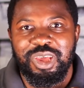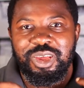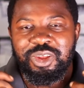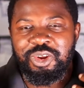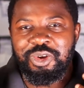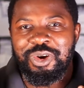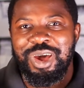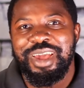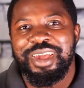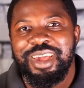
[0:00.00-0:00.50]

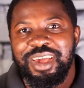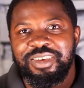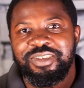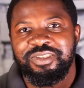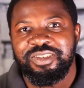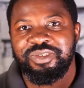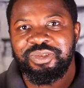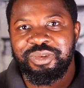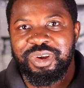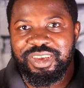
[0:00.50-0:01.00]
You know, I
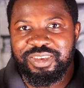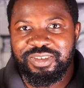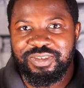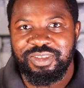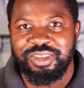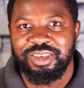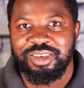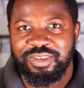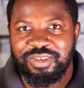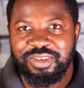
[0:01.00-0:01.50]
can't stress
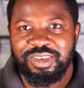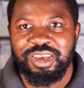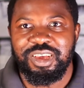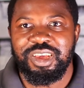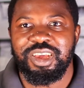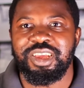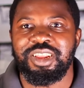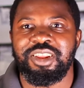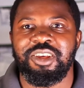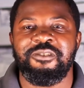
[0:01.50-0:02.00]
this
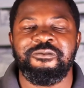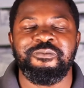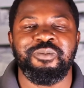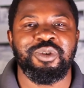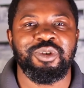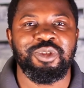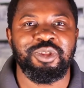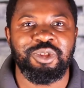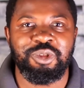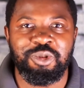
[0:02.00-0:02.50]
enough,
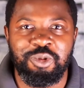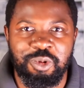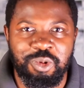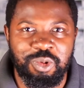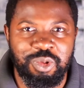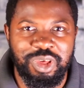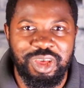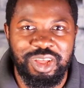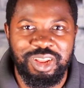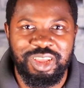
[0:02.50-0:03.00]
but
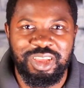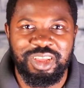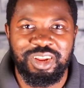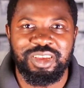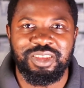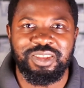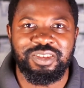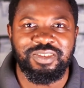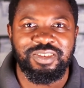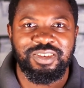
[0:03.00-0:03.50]
know that it
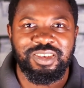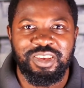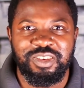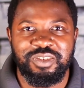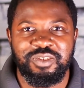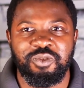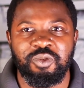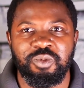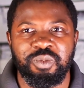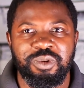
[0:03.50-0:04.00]
is
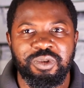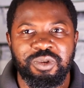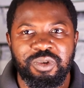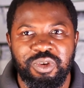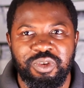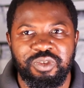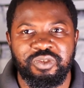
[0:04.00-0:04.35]
super,